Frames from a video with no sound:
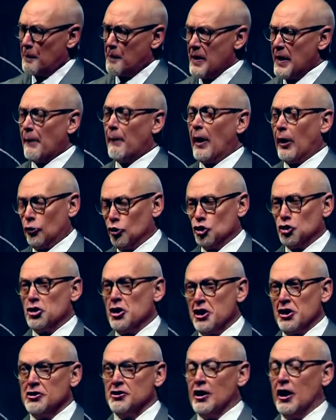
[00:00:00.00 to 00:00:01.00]
be about
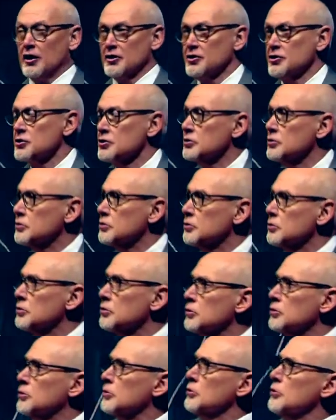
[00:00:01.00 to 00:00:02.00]
Jesus.
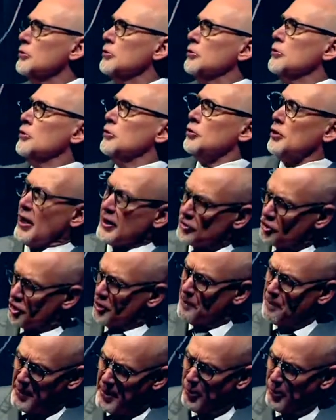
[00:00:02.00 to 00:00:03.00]
That should be